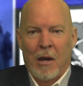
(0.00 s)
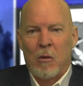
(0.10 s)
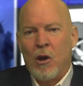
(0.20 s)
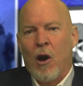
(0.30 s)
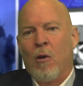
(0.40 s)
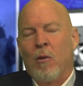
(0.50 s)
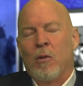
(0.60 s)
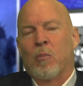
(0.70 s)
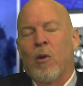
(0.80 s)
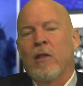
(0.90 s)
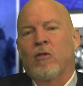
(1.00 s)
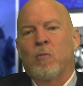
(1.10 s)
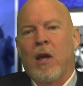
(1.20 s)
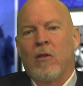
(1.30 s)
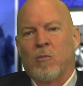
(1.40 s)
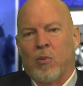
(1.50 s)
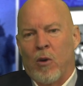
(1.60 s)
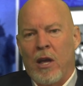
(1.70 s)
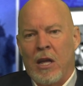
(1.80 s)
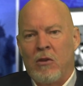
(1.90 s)
You know, the Brent Spence
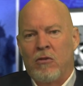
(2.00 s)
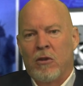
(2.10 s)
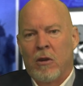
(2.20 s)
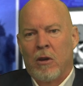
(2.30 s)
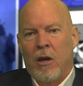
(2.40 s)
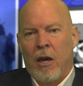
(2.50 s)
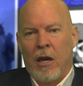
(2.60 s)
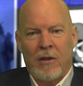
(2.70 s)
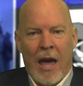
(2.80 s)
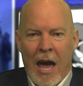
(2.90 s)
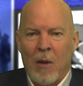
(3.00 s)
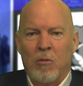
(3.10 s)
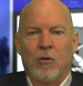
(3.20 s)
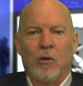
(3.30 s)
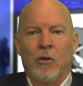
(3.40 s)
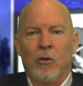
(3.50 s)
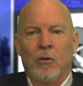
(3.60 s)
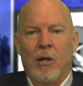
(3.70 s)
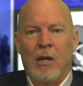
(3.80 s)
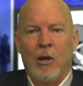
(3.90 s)
Bridge is
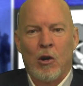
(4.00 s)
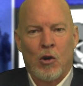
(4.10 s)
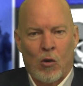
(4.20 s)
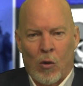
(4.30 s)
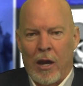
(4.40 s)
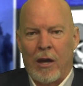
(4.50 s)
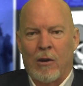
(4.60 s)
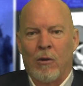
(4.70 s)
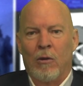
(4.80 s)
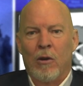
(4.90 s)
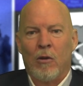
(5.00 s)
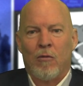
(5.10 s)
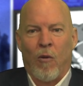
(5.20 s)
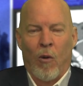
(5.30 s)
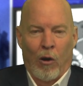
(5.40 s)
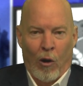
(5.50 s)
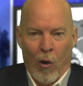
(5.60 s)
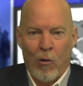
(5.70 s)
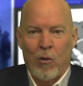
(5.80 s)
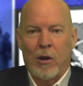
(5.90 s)
absolutely critical for
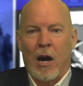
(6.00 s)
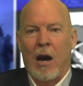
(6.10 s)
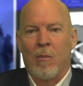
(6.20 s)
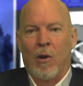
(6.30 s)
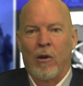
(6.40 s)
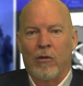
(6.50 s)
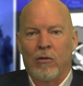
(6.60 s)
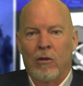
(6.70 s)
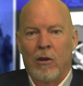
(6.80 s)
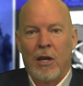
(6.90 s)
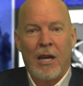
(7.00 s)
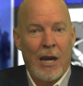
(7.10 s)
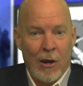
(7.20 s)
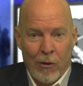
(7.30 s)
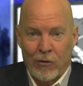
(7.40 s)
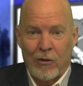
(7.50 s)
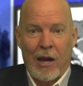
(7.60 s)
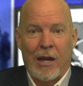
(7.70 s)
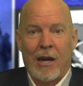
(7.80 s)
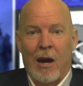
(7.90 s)
local commerce,
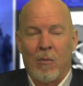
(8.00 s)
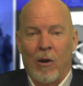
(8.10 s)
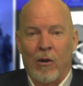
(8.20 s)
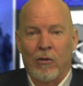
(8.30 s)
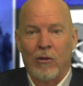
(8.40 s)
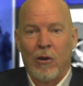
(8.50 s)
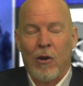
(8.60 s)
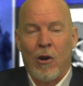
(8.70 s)
interstate commerce,